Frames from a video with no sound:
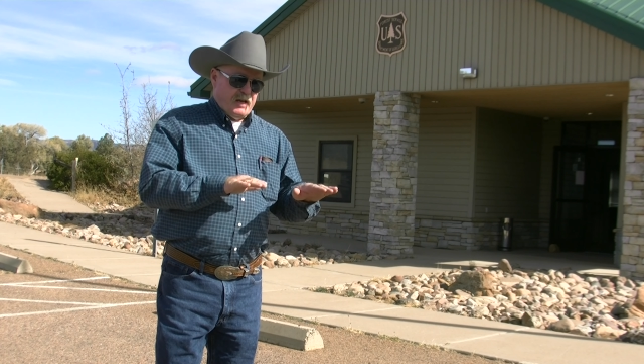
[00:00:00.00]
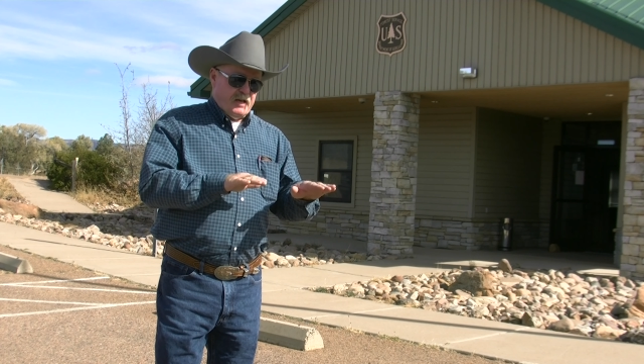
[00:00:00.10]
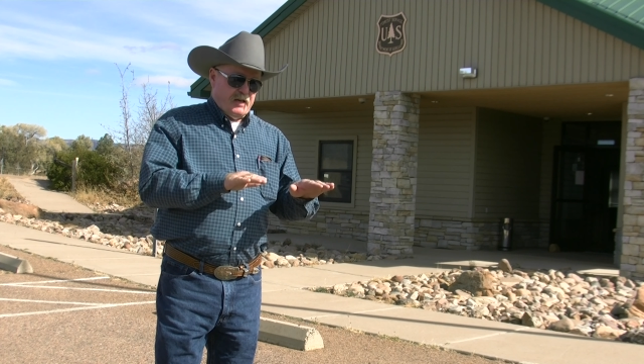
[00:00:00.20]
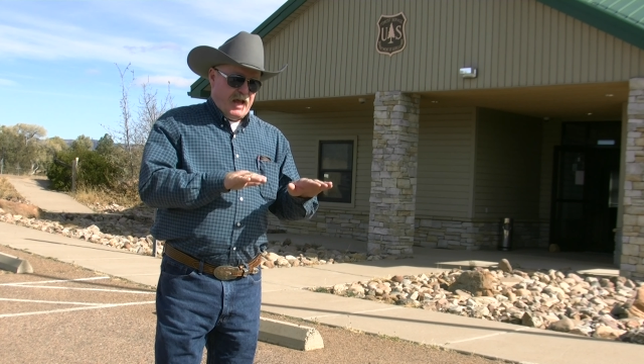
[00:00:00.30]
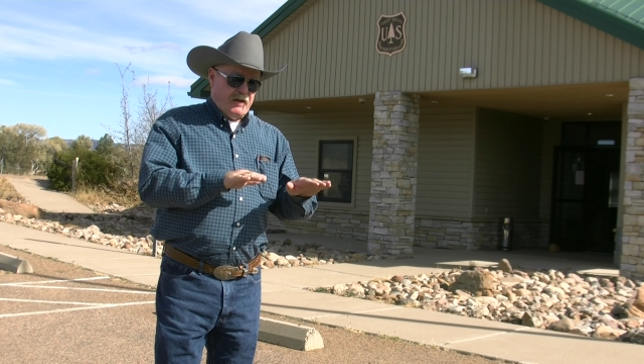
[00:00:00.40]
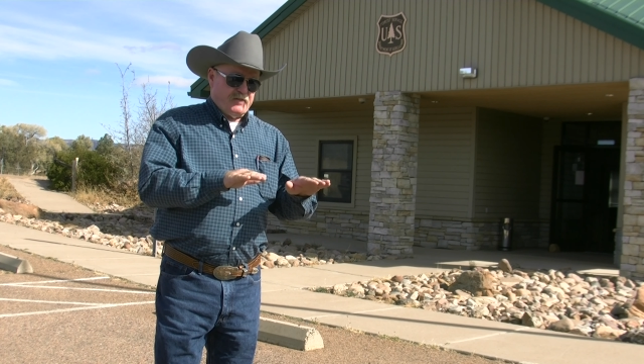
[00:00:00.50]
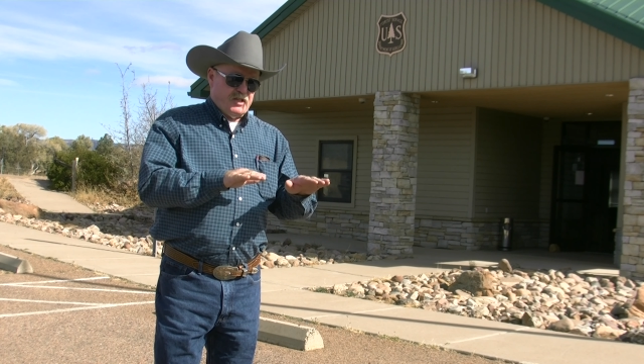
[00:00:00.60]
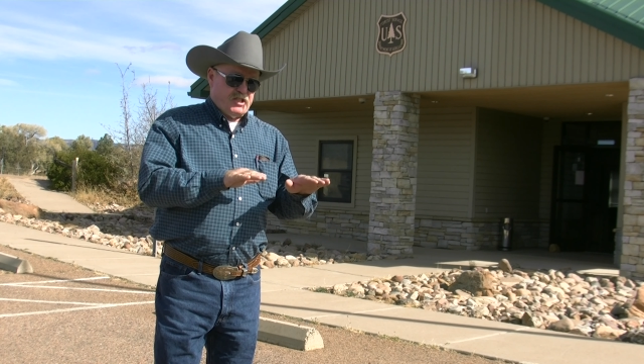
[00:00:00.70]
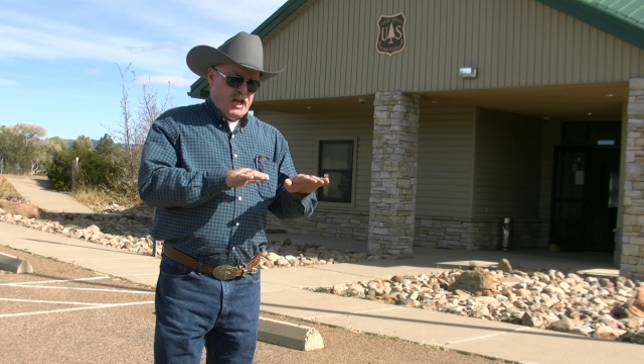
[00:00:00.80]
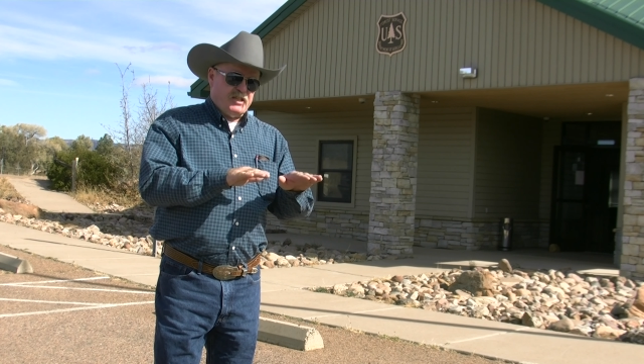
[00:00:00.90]
and have to
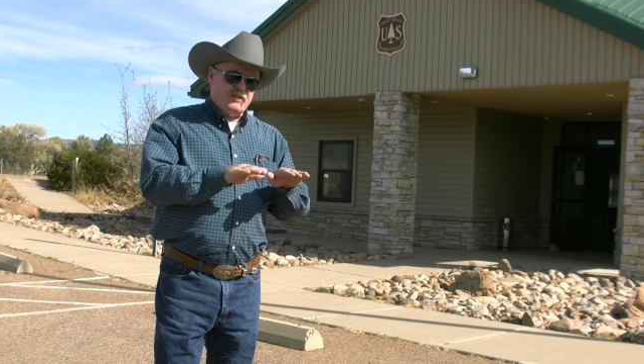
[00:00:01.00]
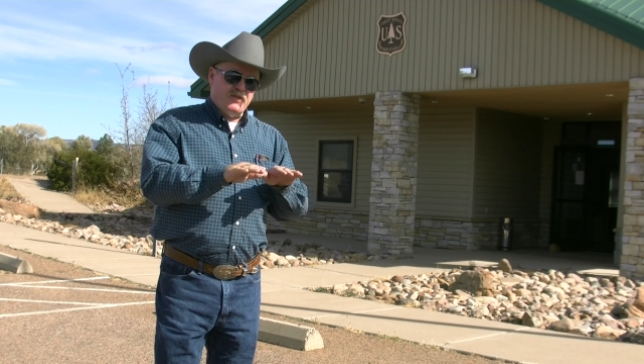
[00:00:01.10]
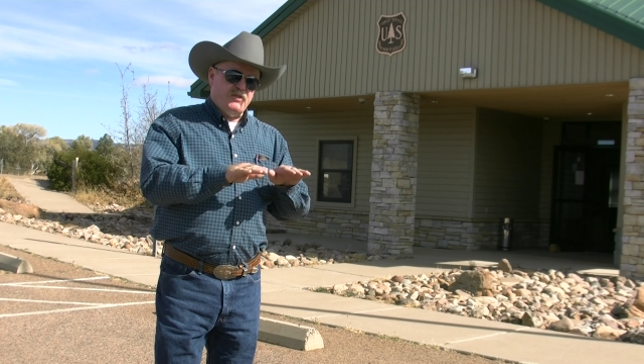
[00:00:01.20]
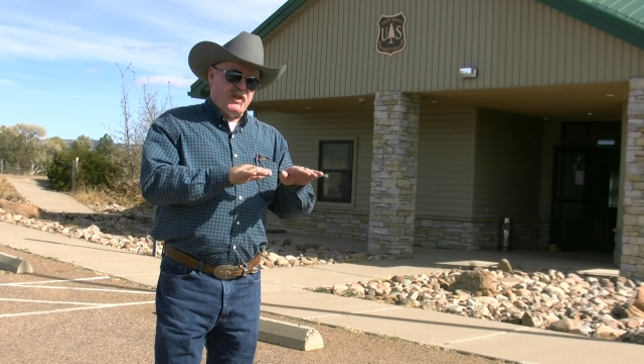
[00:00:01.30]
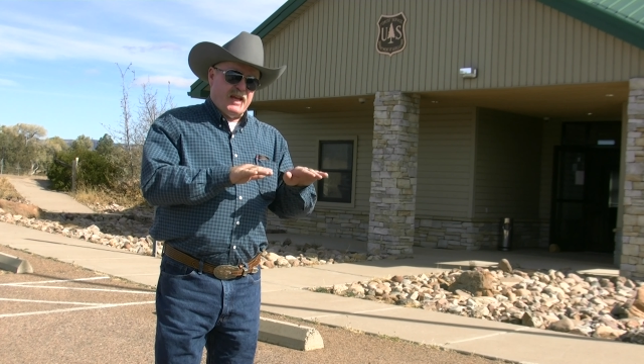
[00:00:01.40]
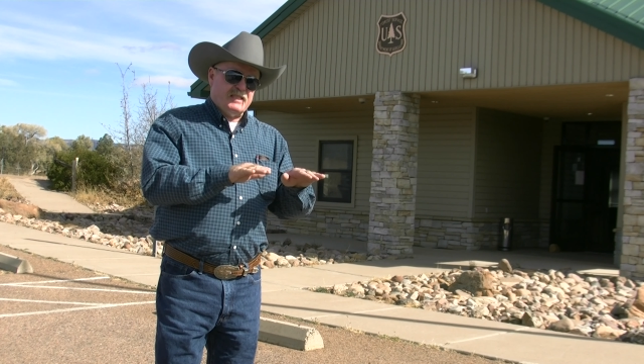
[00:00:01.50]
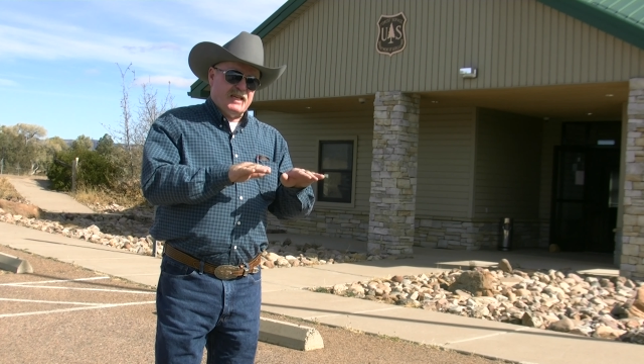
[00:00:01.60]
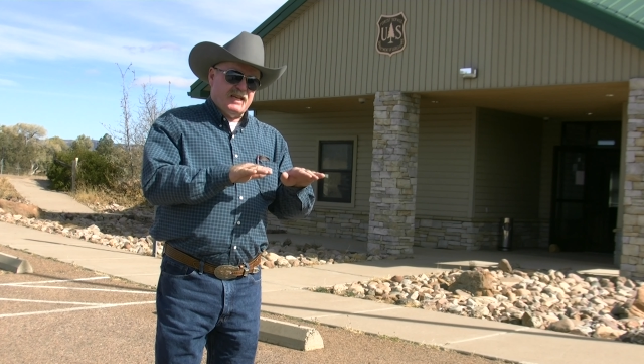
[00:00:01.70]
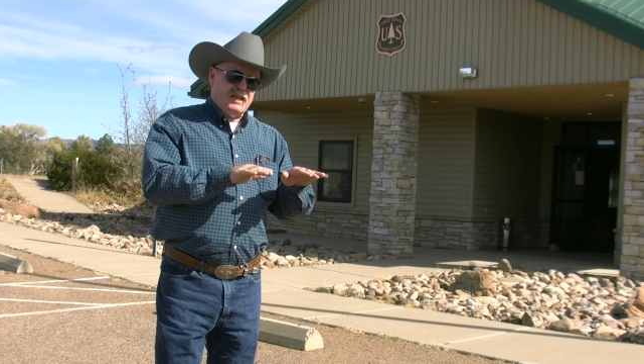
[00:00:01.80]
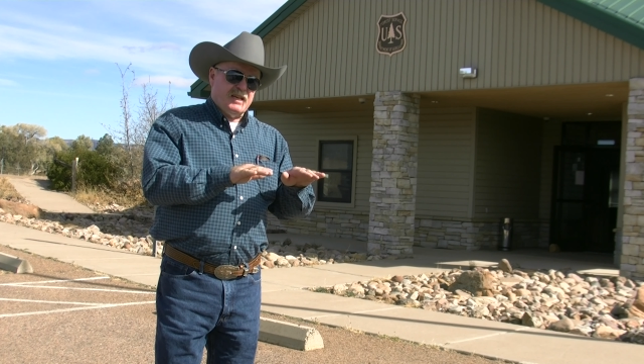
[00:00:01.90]
change a few things
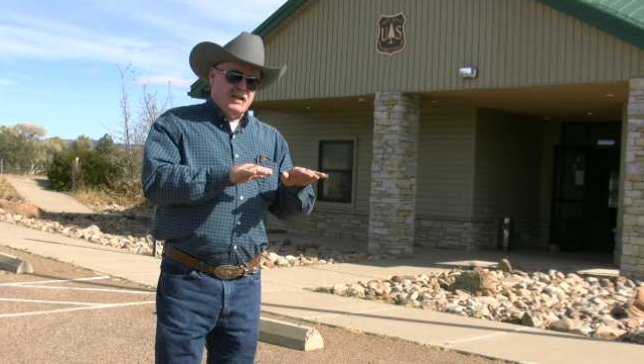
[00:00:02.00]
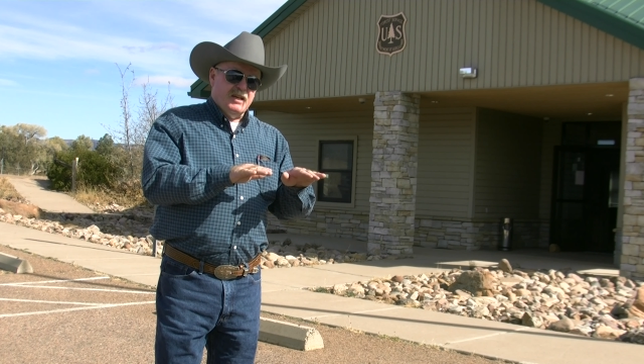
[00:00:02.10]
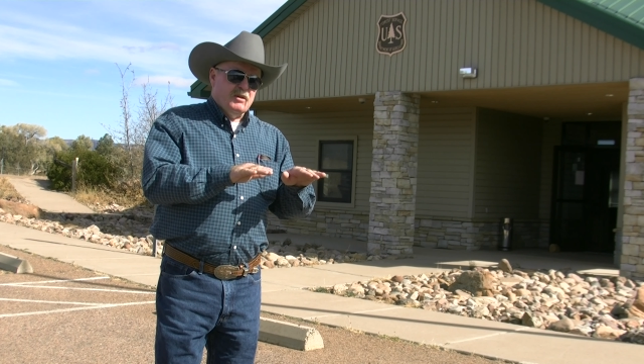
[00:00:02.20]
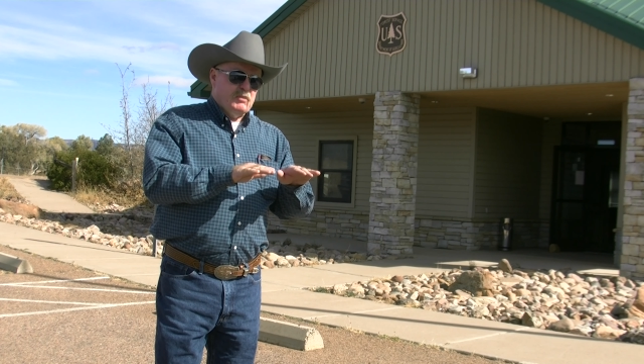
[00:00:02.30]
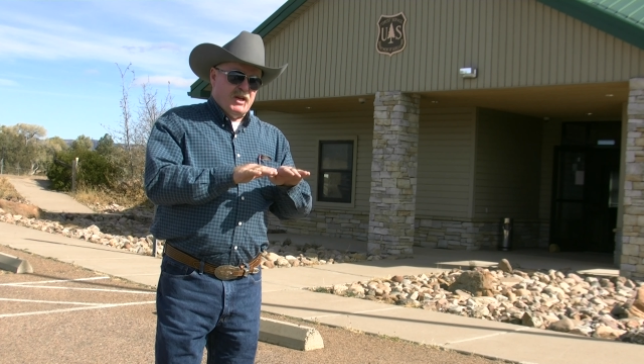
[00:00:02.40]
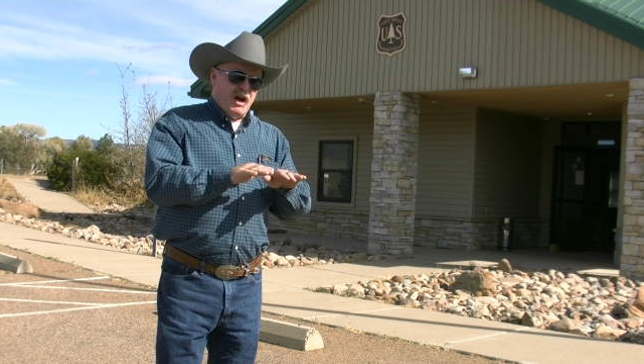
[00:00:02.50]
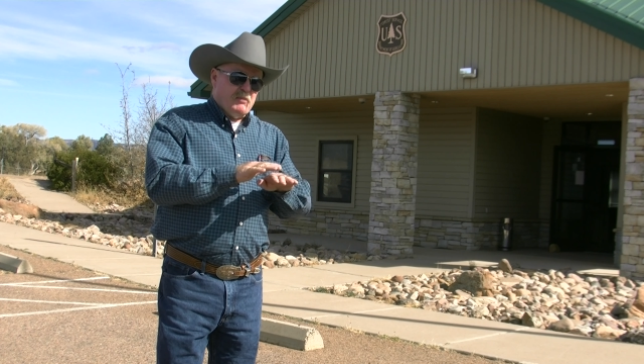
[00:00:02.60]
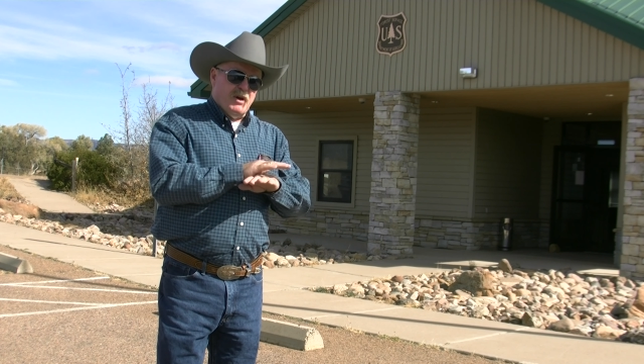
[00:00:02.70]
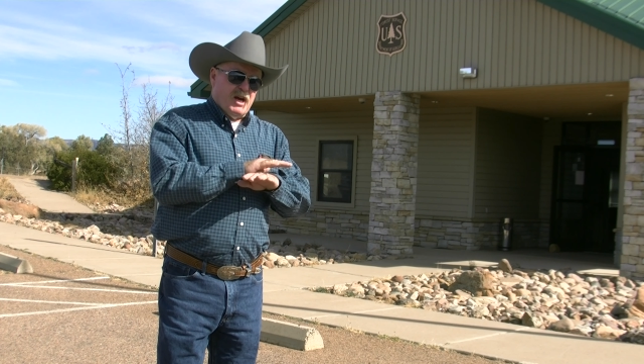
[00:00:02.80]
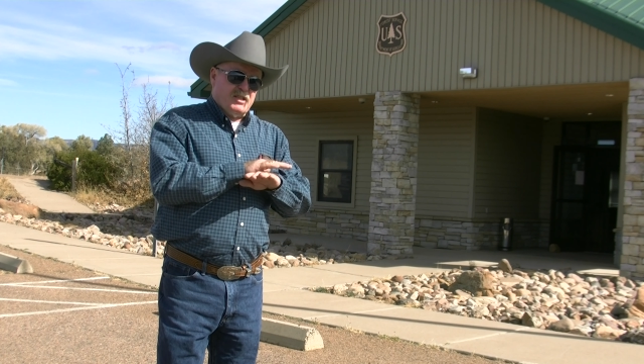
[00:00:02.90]
in it, but not
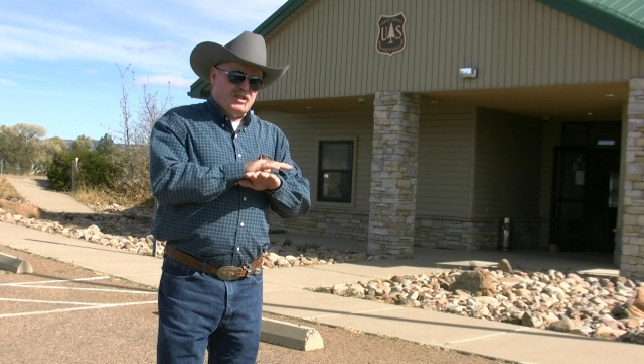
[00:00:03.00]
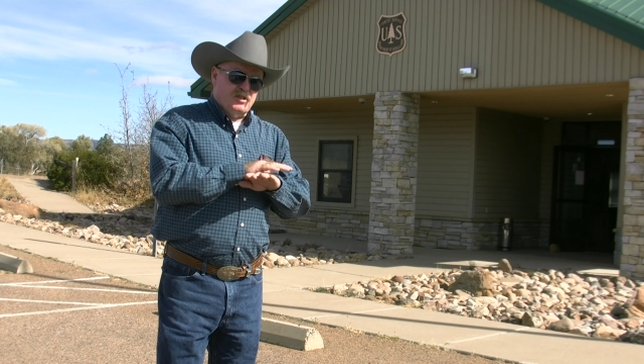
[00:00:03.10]
much.